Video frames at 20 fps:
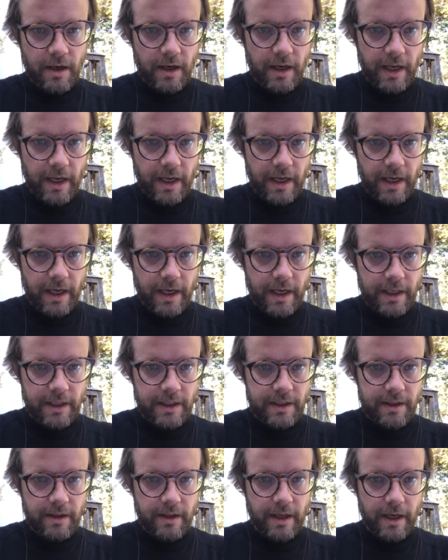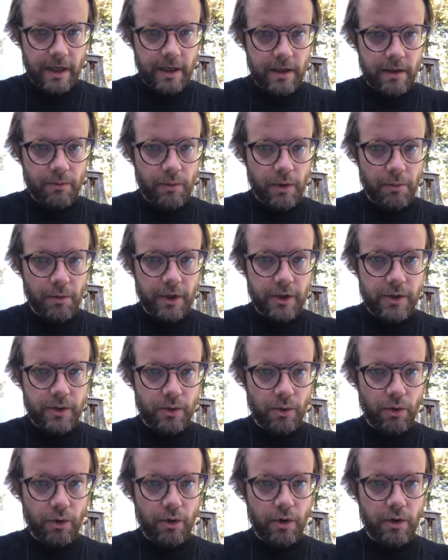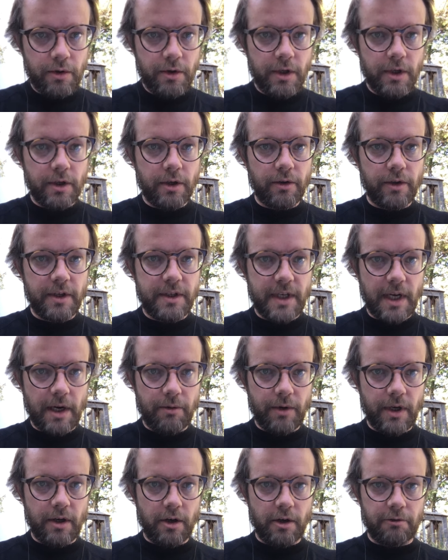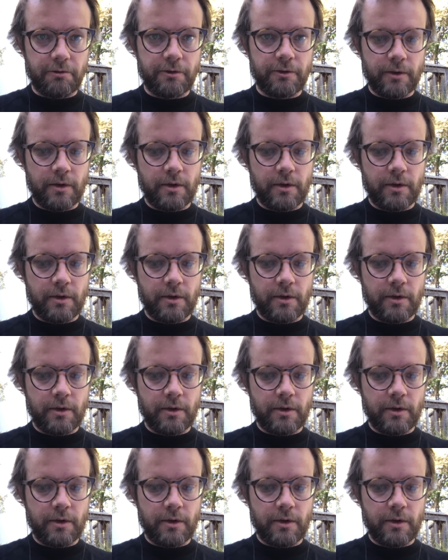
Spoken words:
And then we want to store, this array of